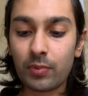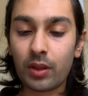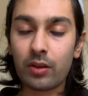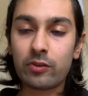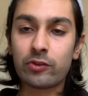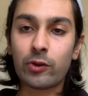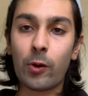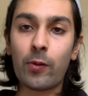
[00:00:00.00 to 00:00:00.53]

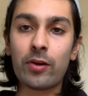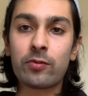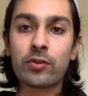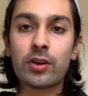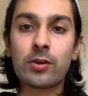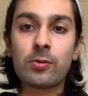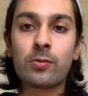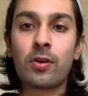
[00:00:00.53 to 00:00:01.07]
So if
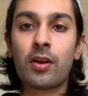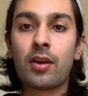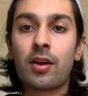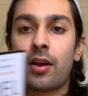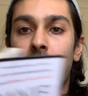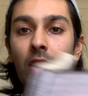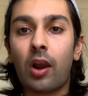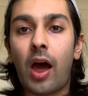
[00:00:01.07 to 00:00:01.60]
you
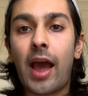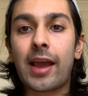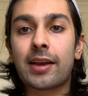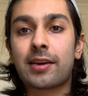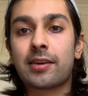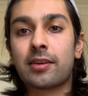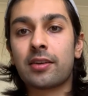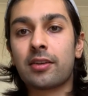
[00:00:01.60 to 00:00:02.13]

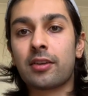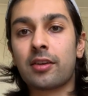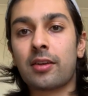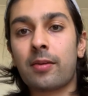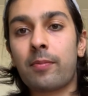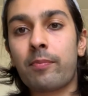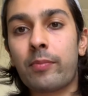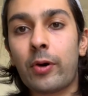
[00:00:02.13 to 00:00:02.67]
like
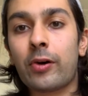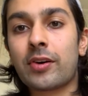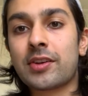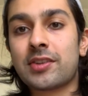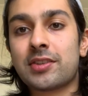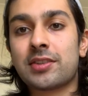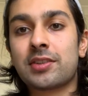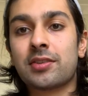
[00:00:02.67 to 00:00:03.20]

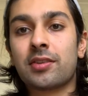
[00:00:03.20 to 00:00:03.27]
books,